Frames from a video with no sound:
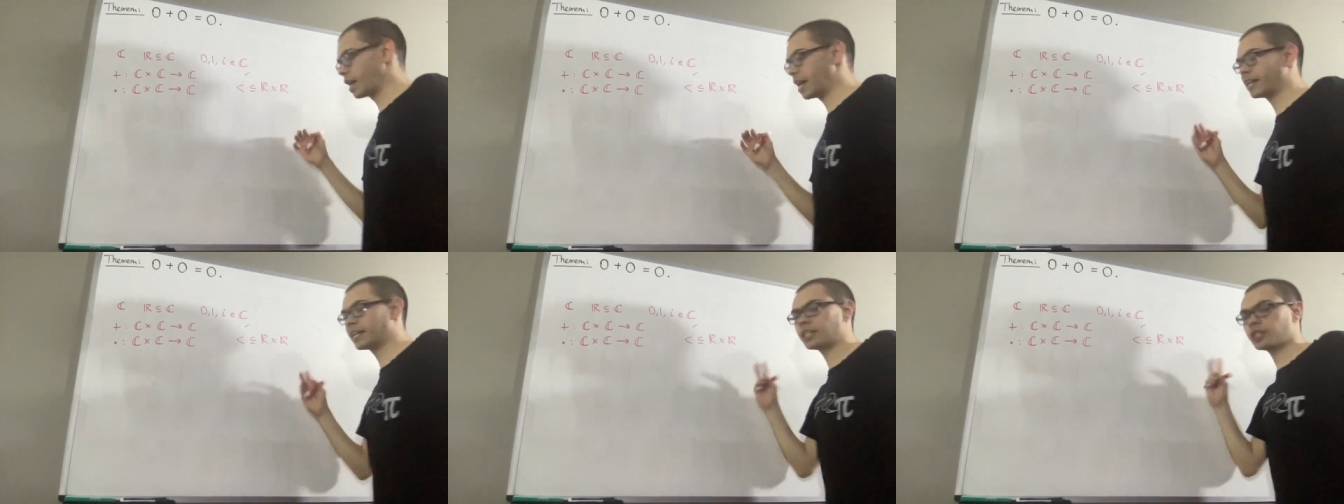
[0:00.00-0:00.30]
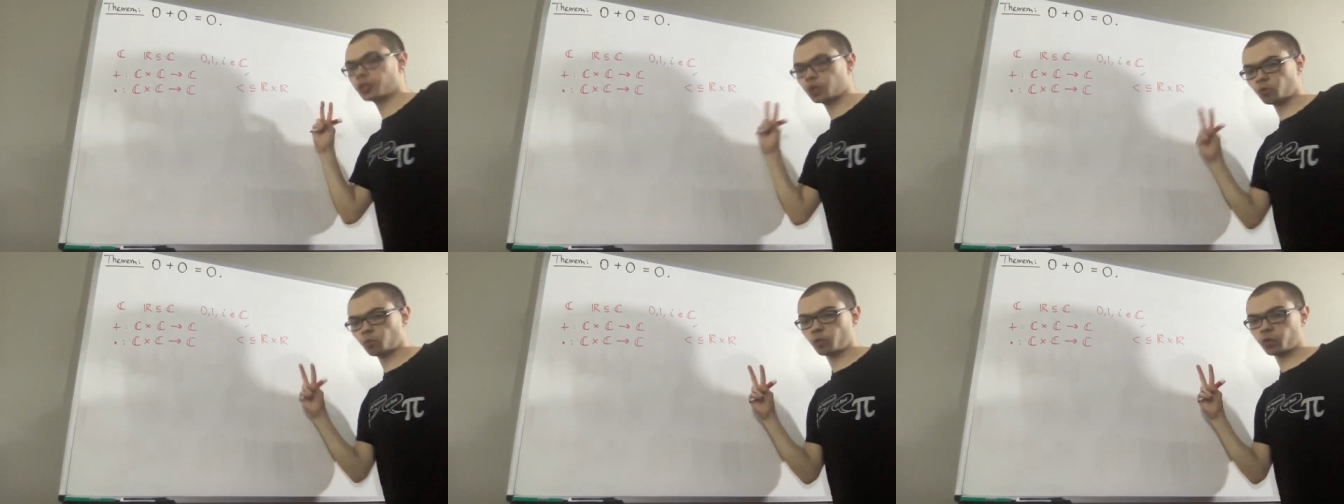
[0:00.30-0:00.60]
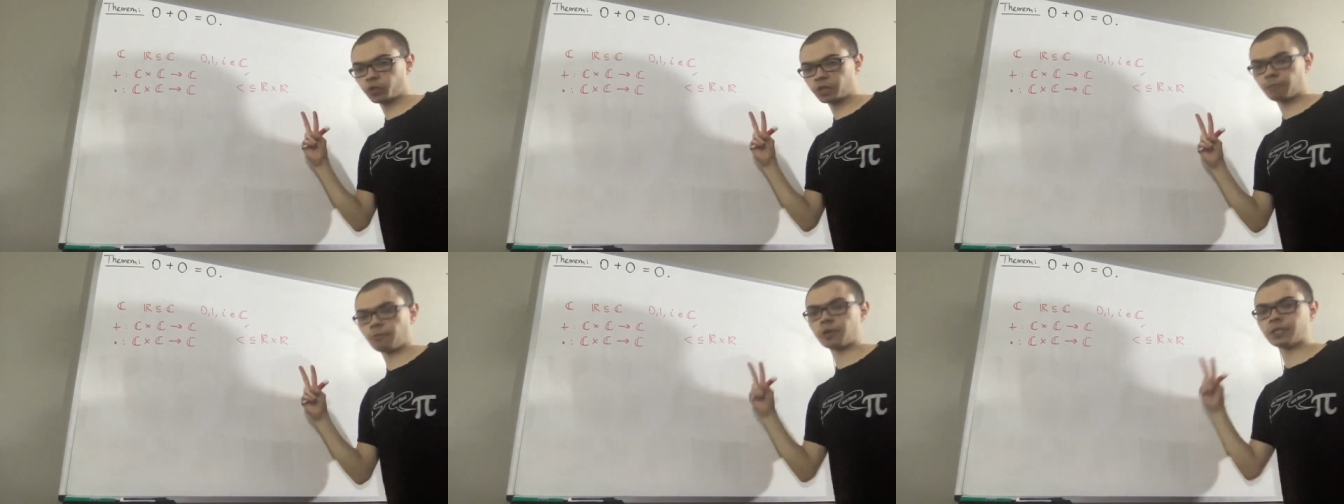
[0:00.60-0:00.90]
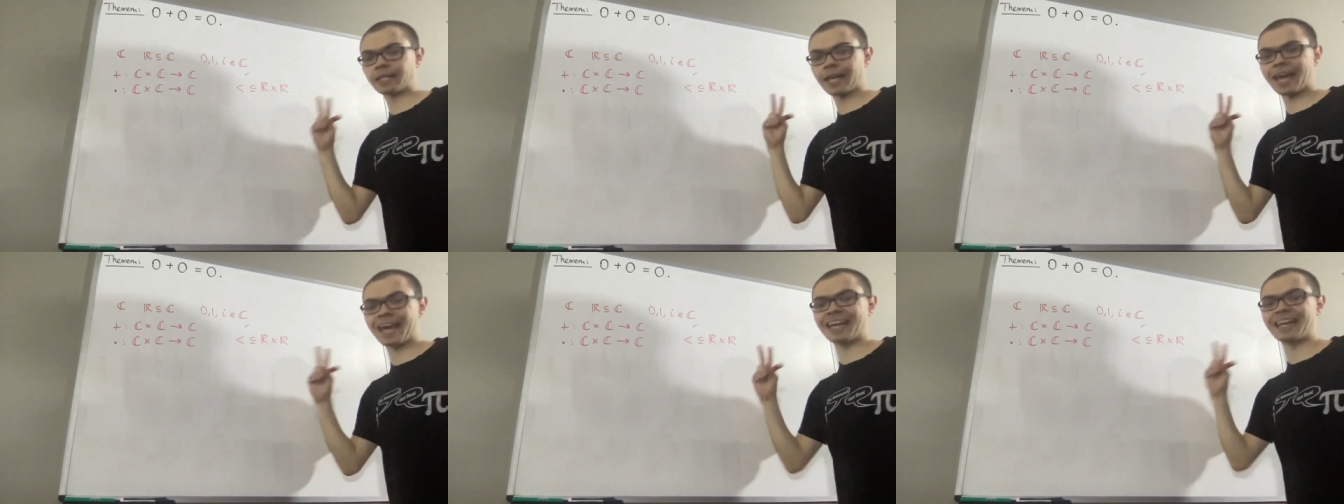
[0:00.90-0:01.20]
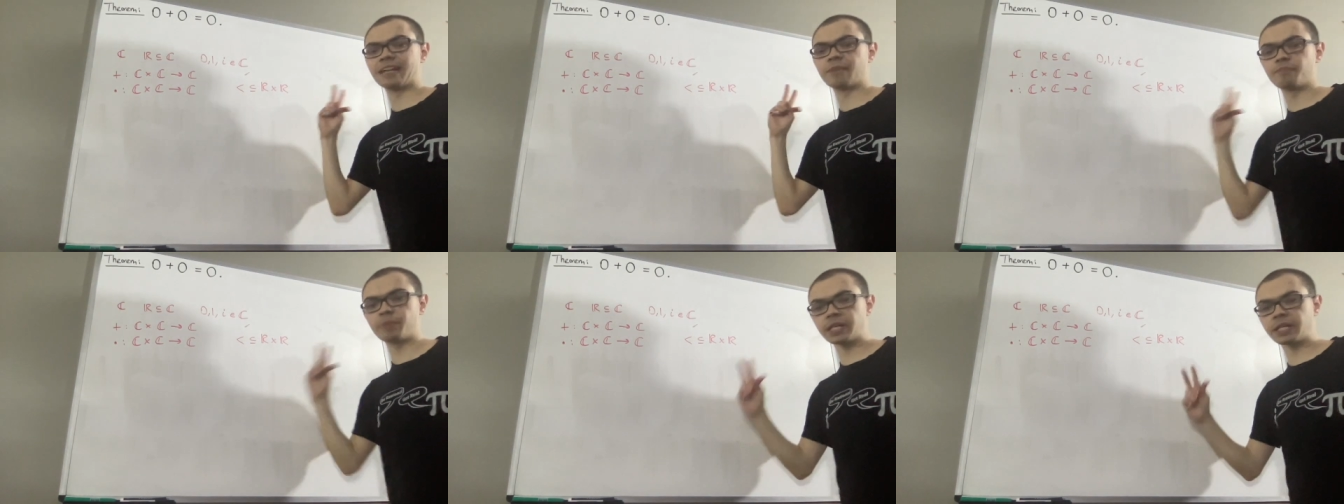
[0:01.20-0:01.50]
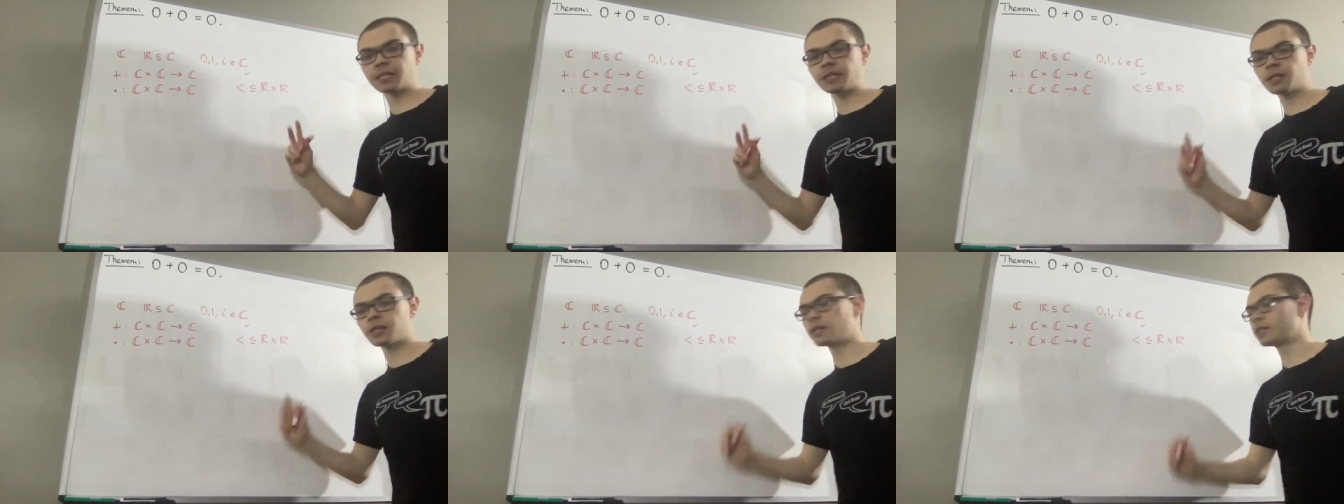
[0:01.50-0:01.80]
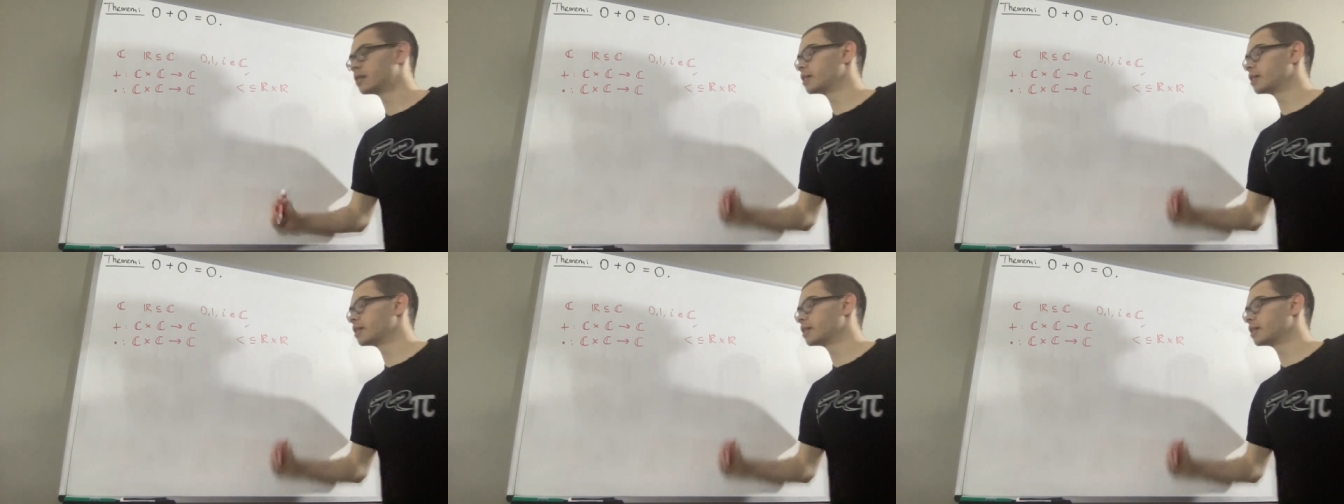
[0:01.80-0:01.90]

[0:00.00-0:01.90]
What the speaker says: any two real numbers A and B,